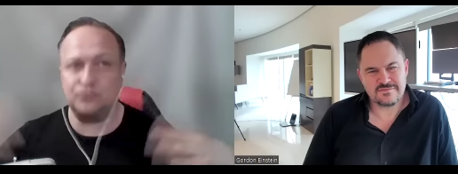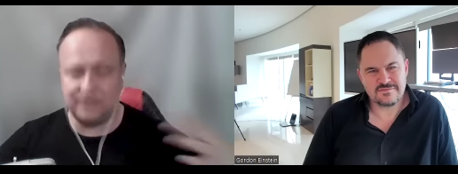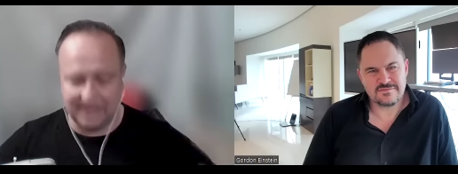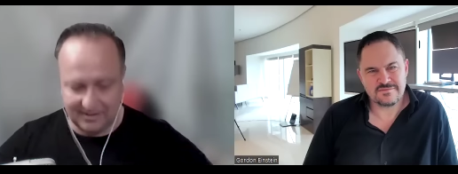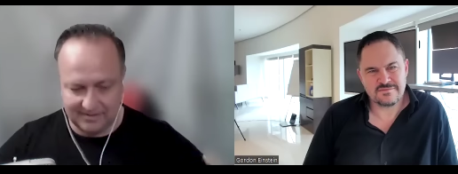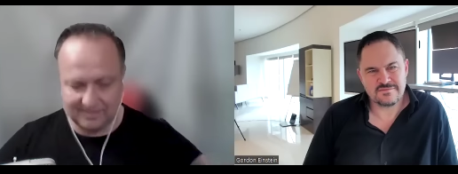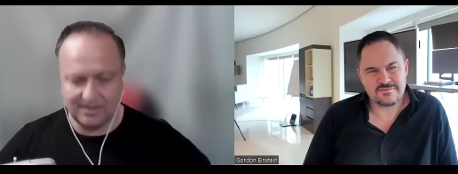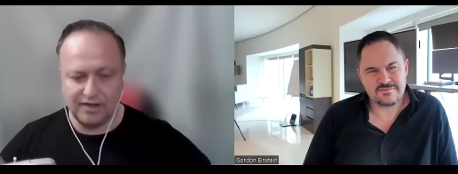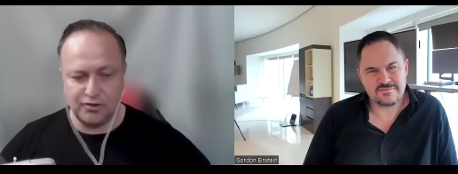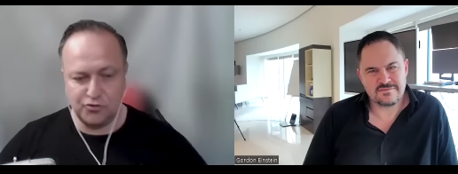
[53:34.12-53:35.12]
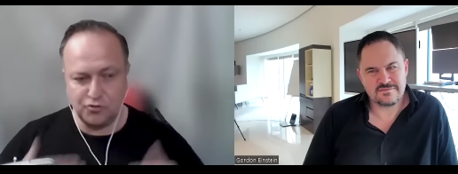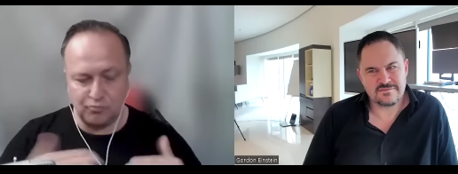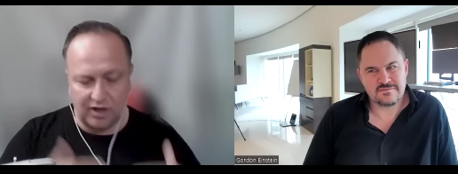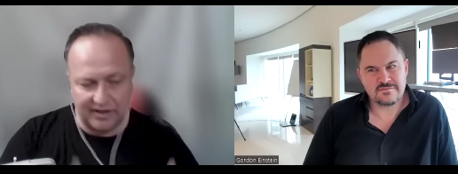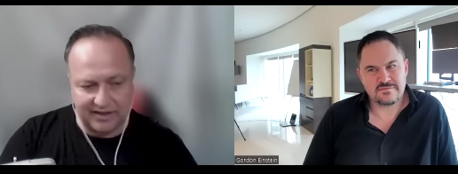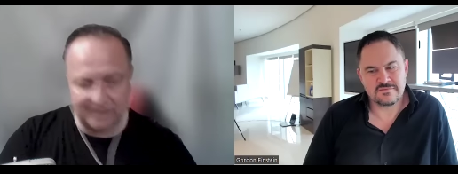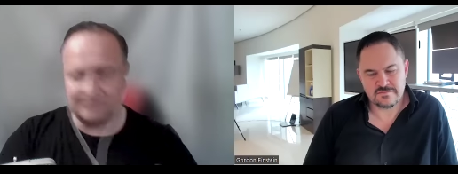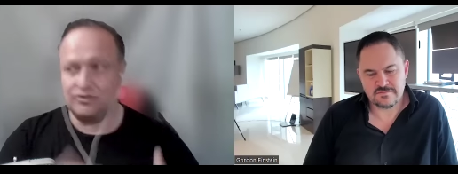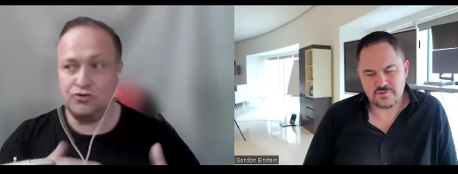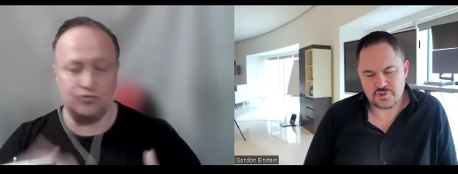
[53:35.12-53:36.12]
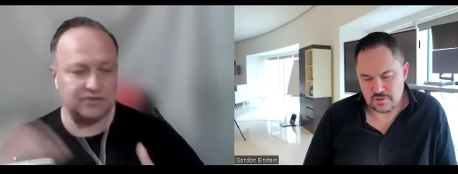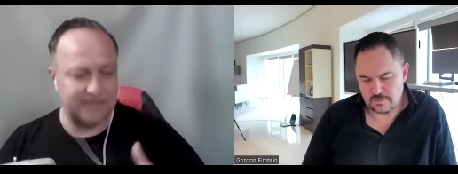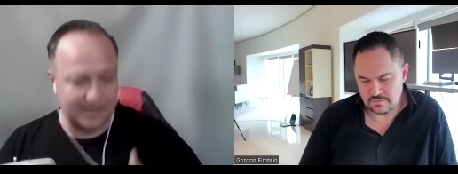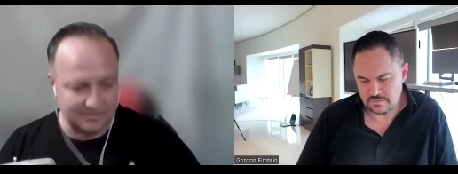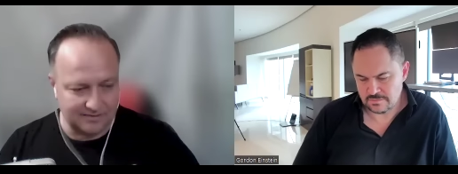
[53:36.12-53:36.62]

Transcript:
Speaker 1: sales. You market, you sure. sell.